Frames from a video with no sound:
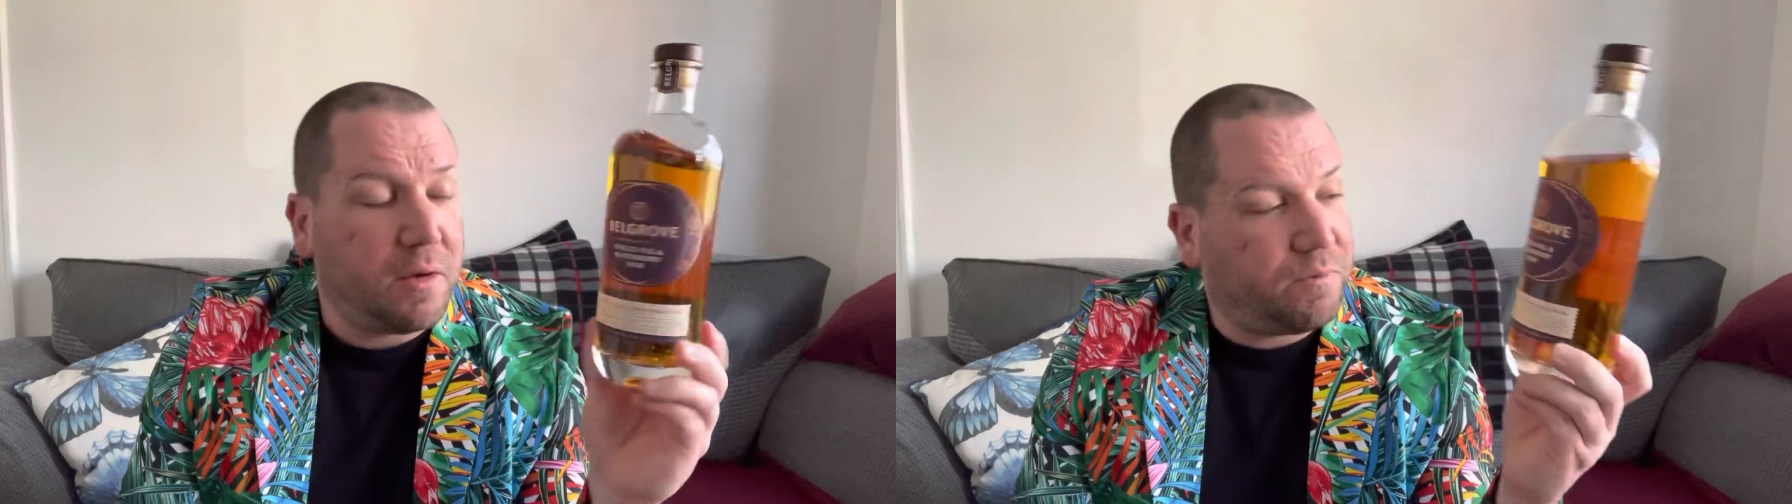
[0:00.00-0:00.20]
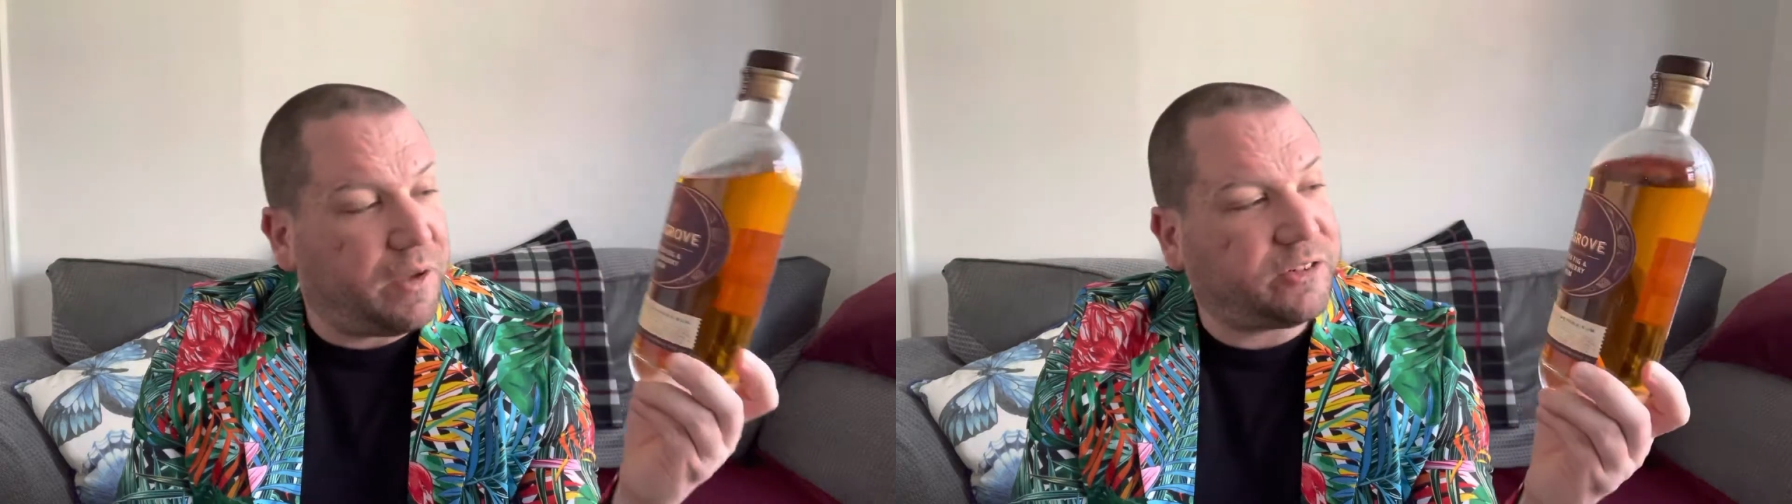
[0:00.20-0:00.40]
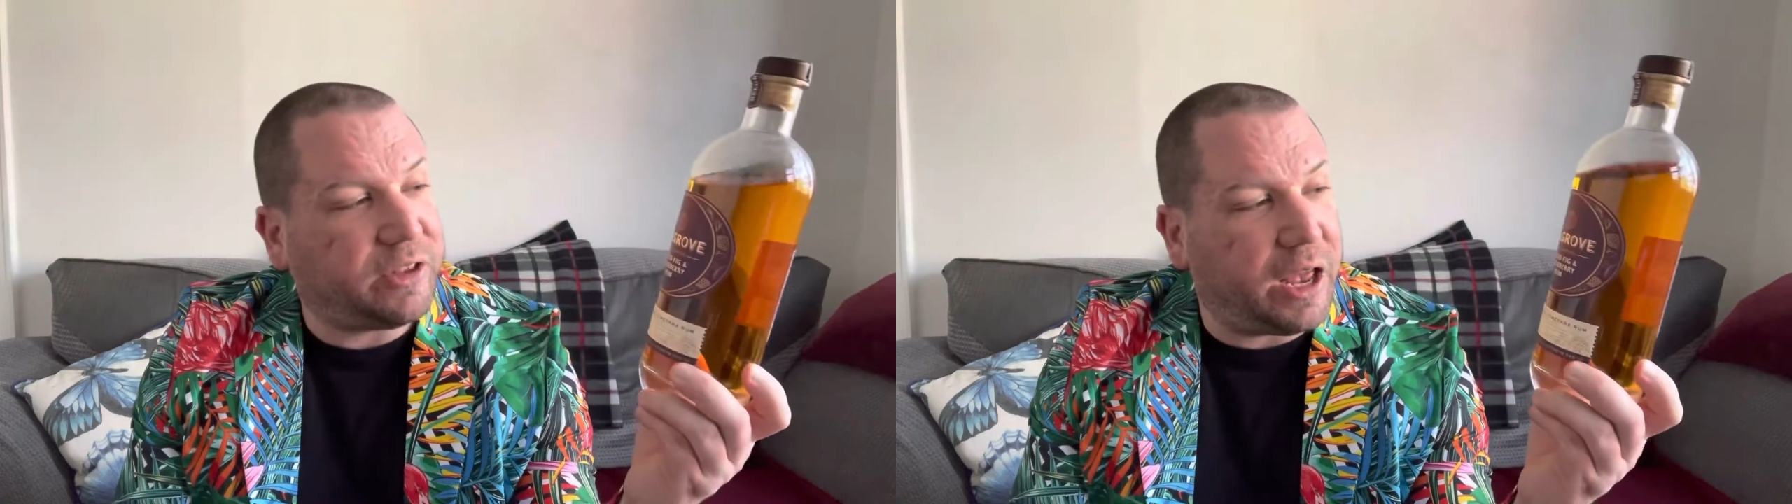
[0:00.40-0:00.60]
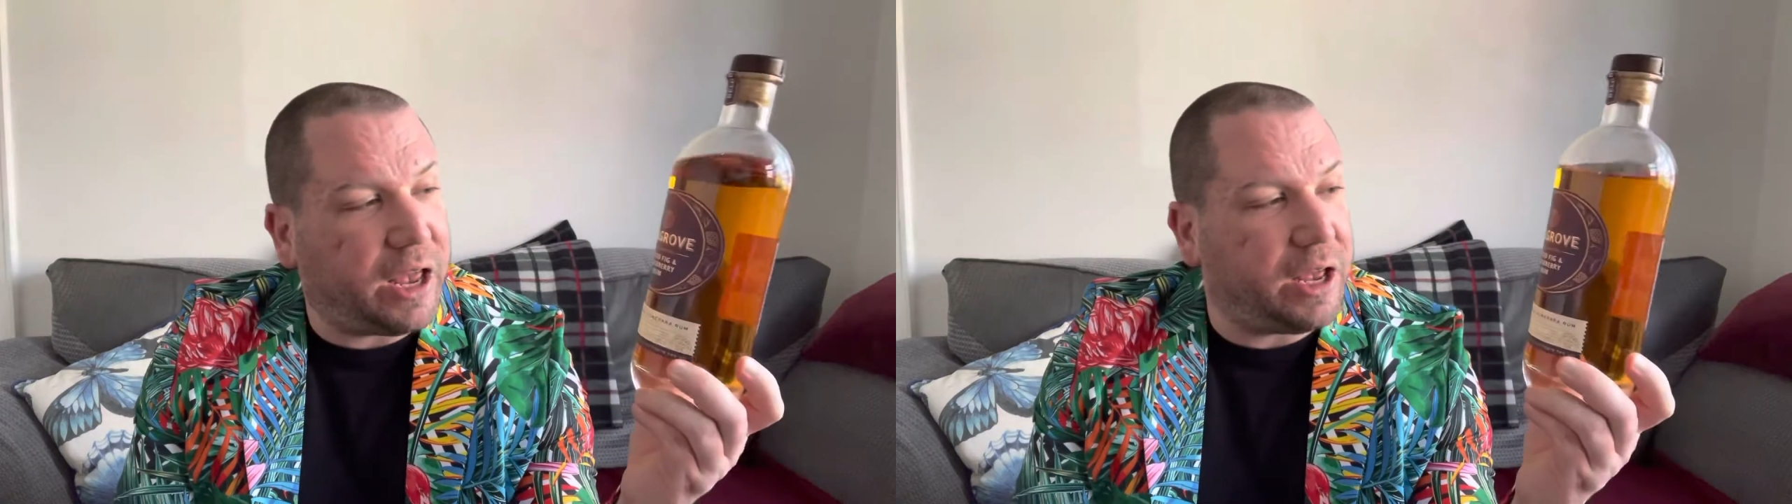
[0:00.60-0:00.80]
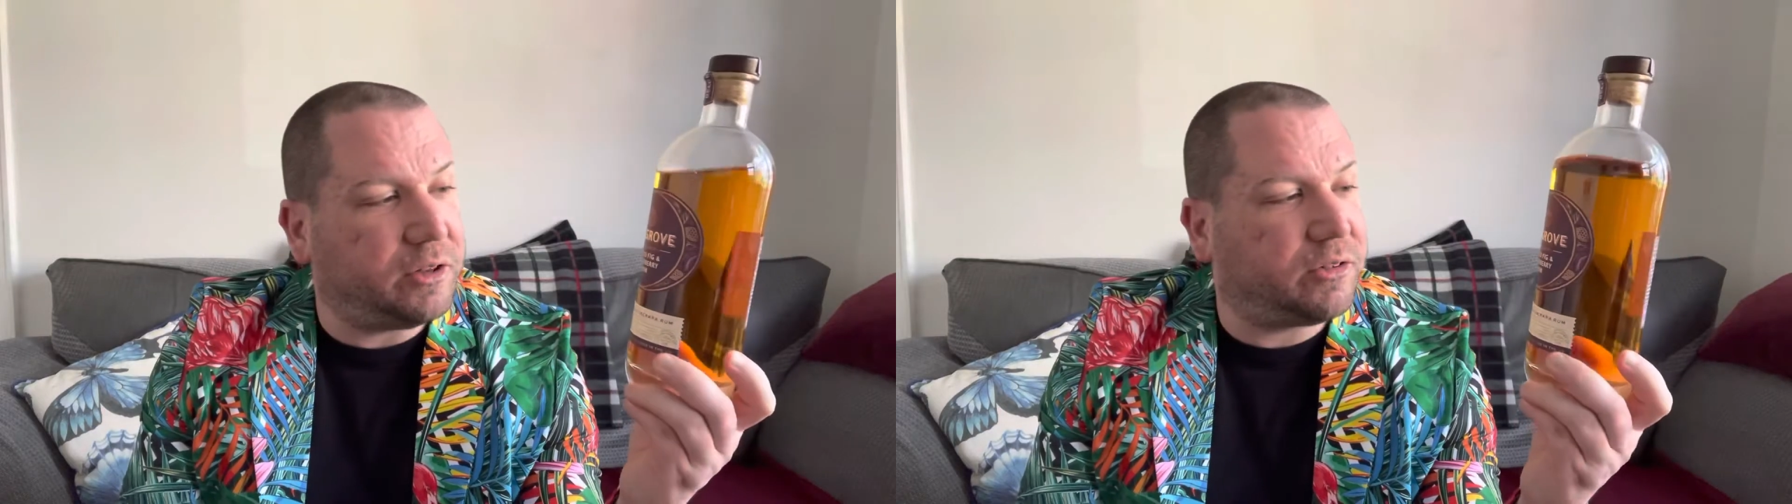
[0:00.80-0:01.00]
This
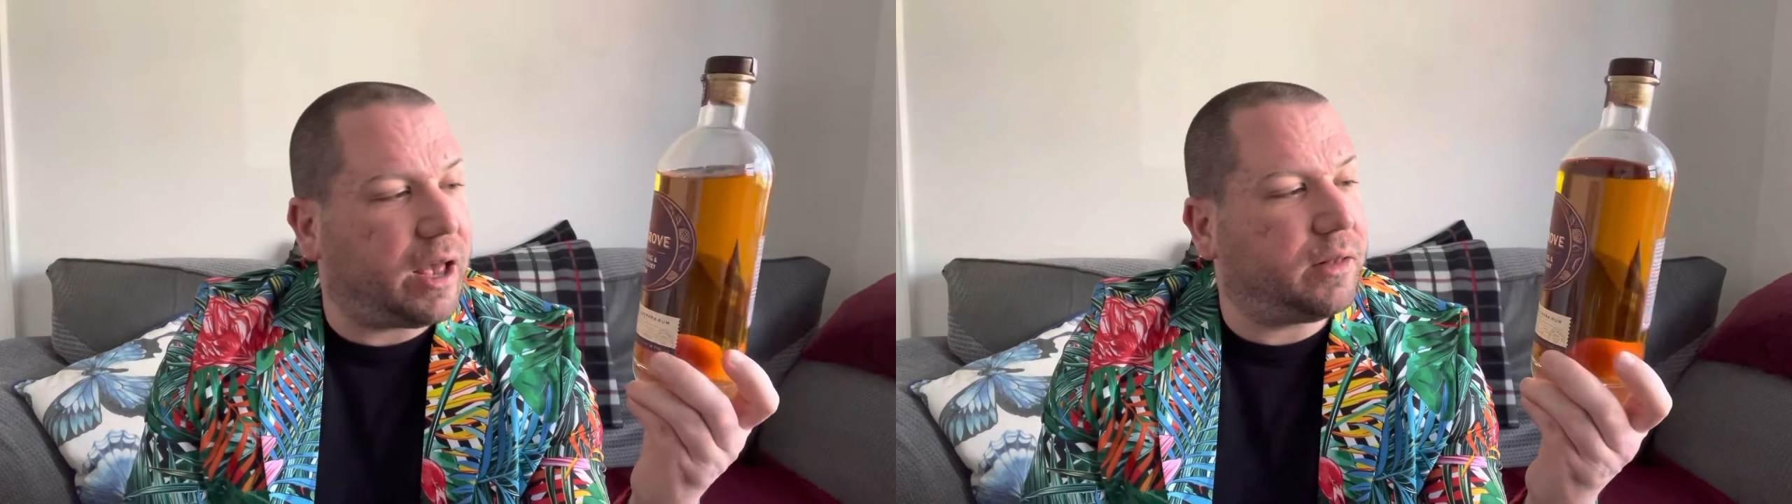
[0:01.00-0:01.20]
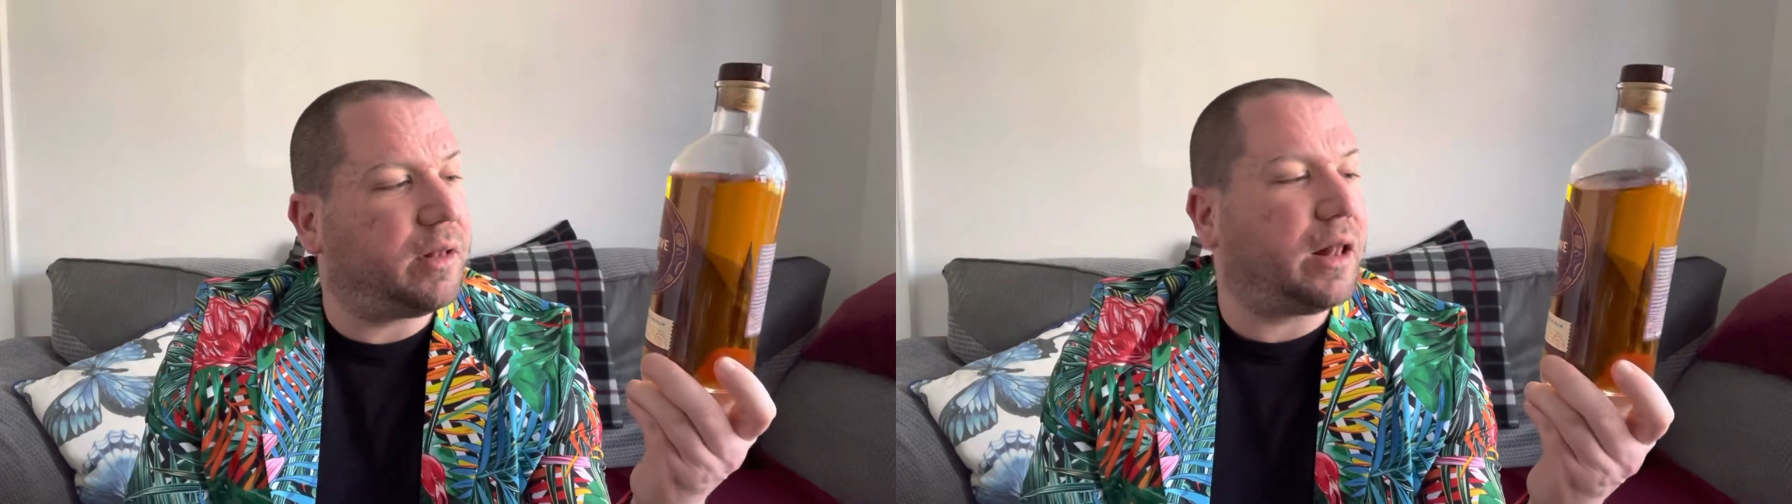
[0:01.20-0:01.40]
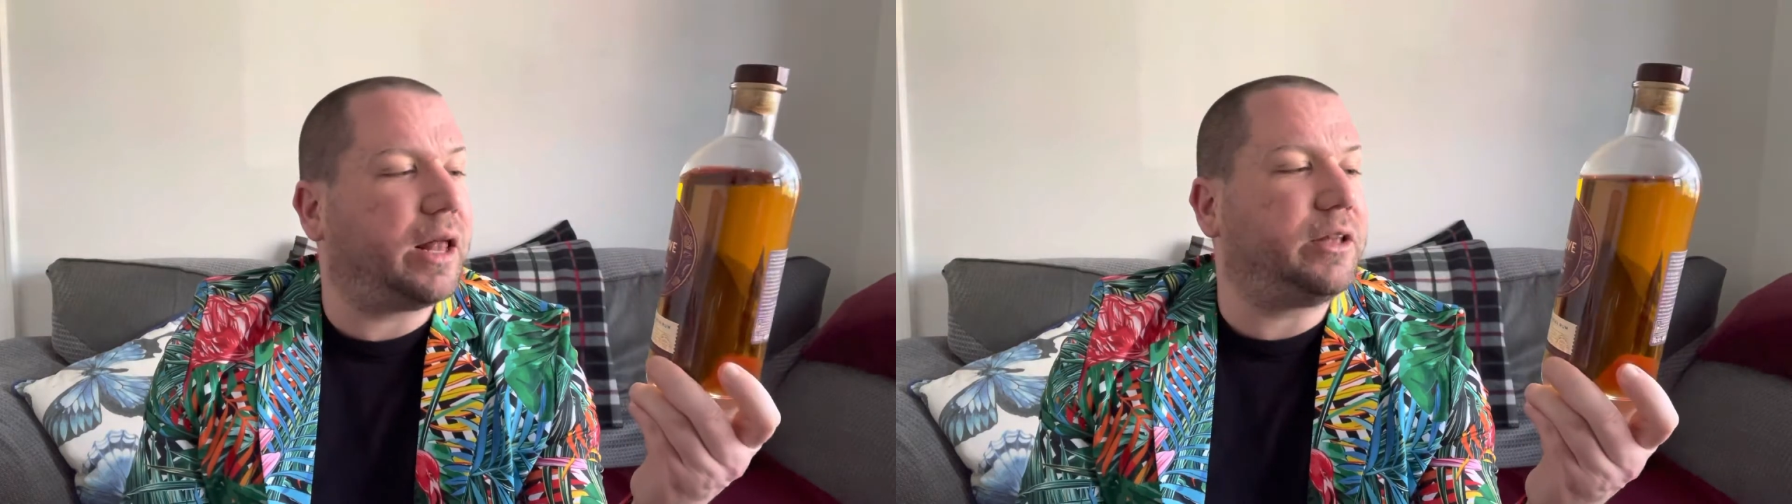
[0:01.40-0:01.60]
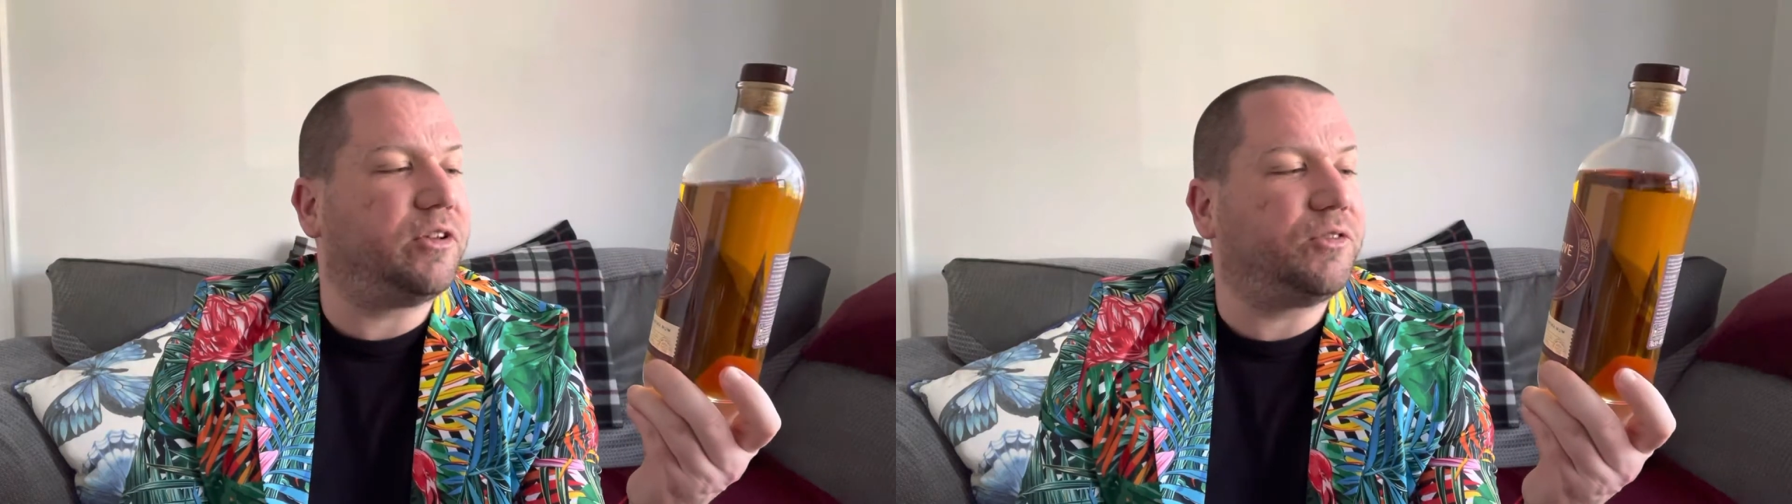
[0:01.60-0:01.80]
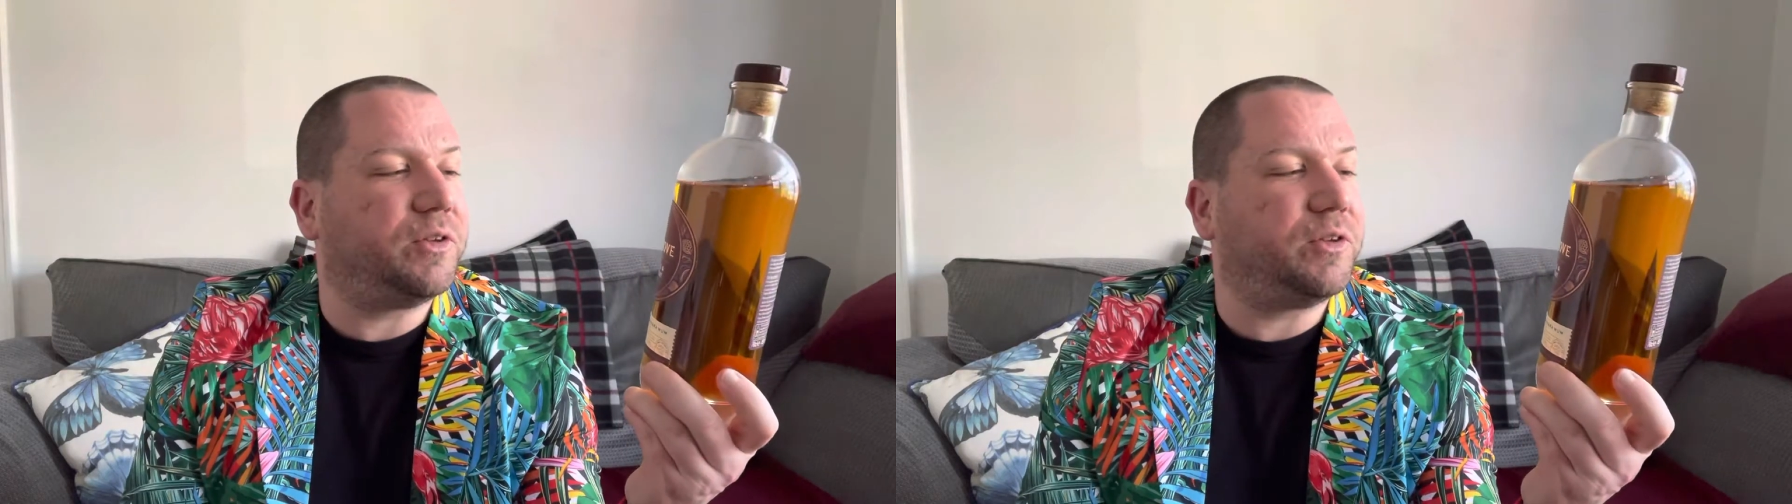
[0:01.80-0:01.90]
is the latest.